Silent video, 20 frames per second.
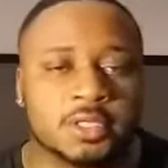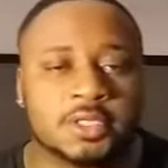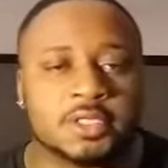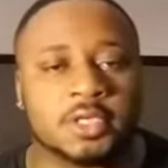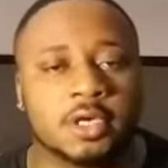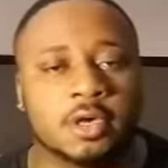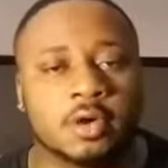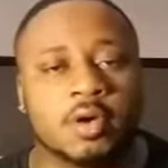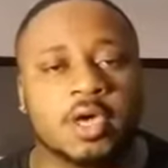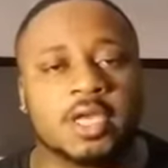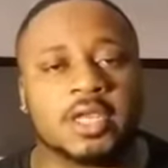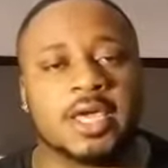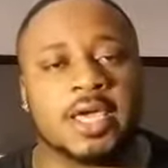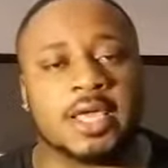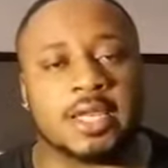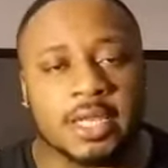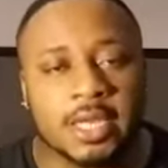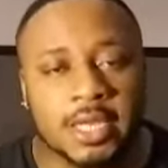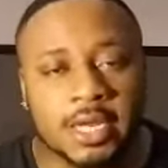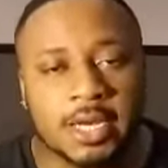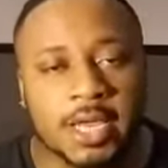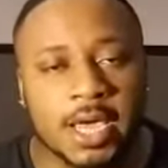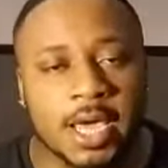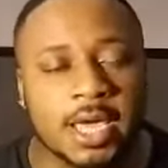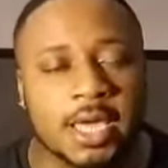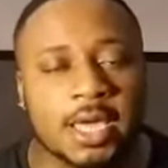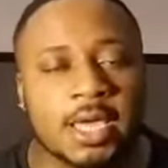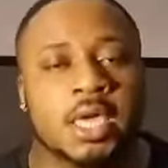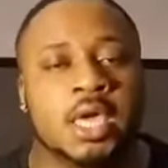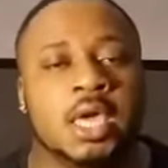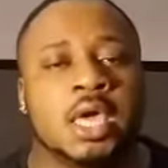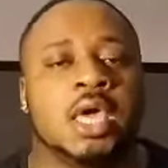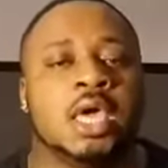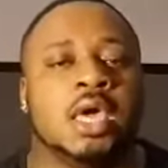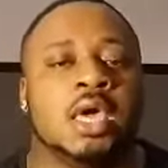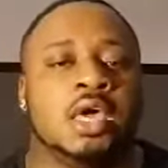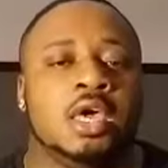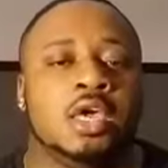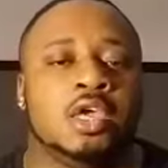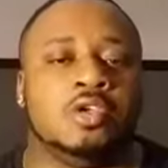So at the end of the day,
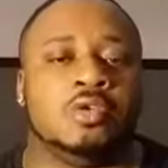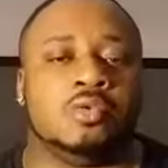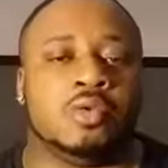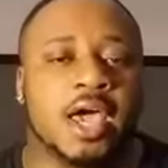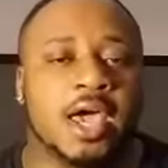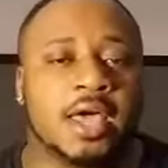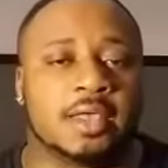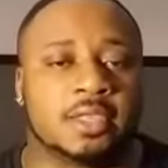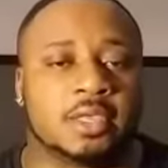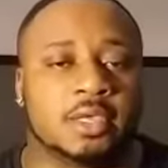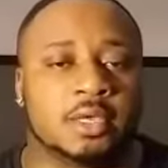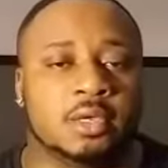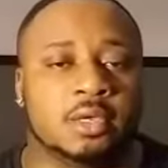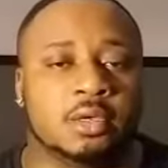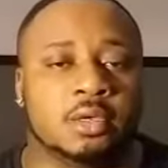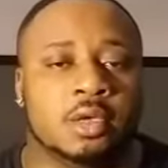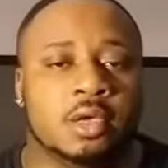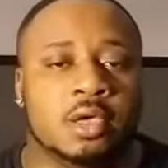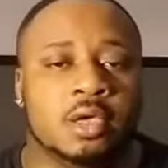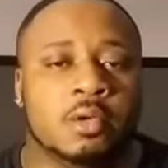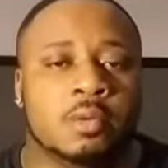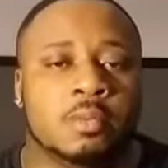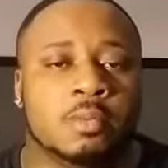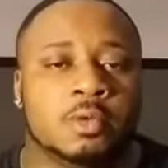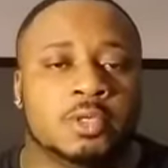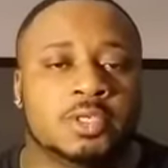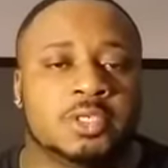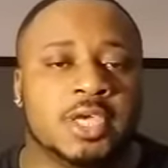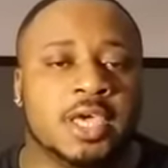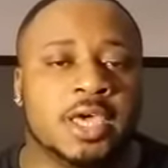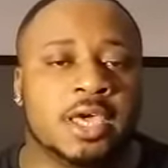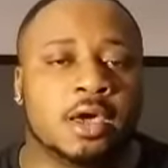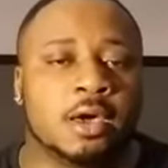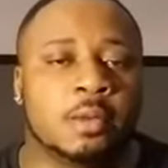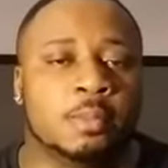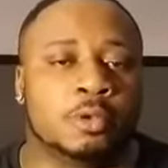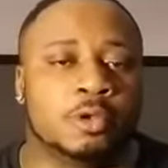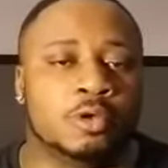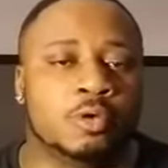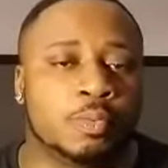you have to set a
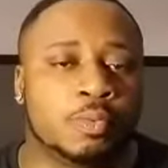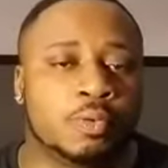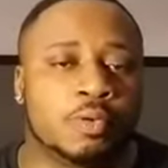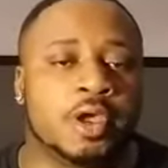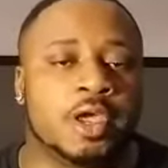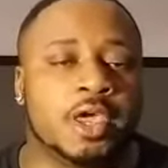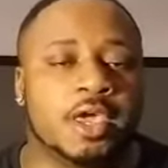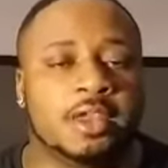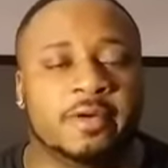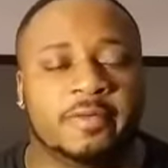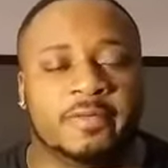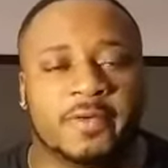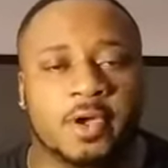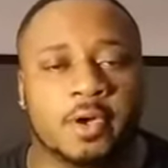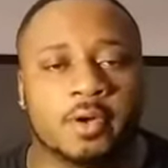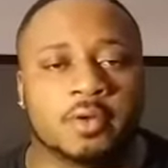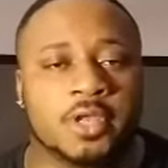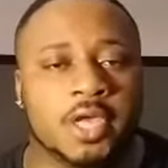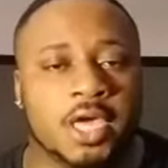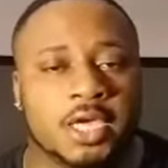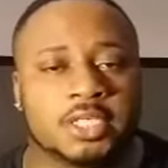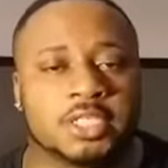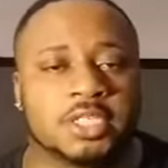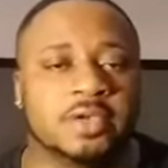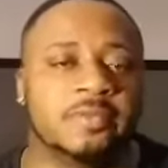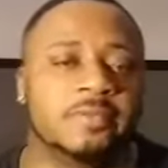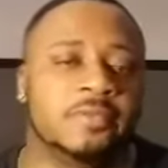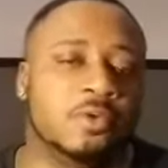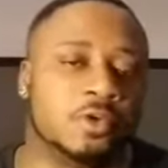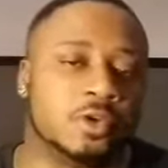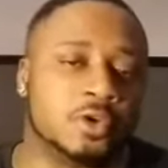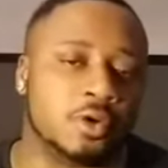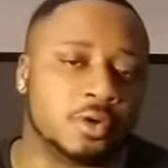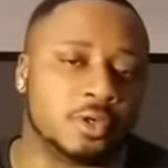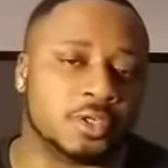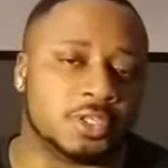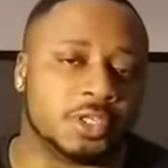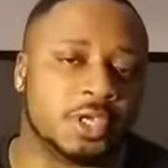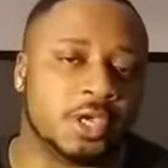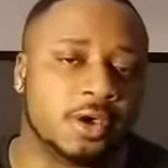blueprint and a foundation for
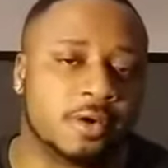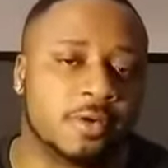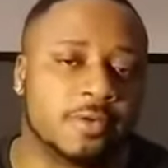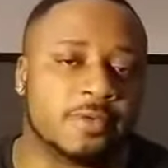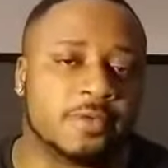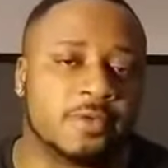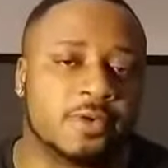yourself